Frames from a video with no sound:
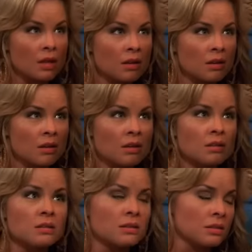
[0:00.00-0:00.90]

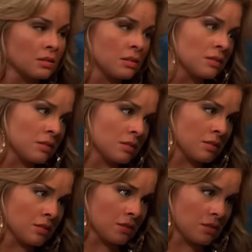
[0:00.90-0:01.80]

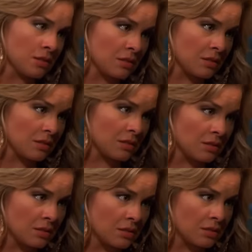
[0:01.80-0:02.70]

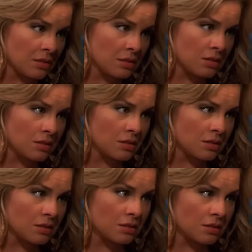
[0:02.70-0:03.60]

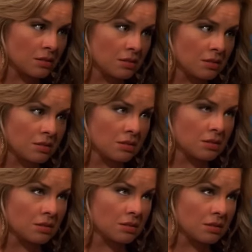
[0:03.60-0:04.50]

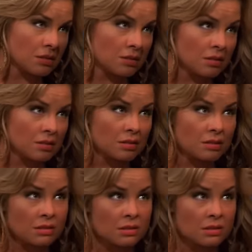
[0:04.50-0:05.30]
(silent)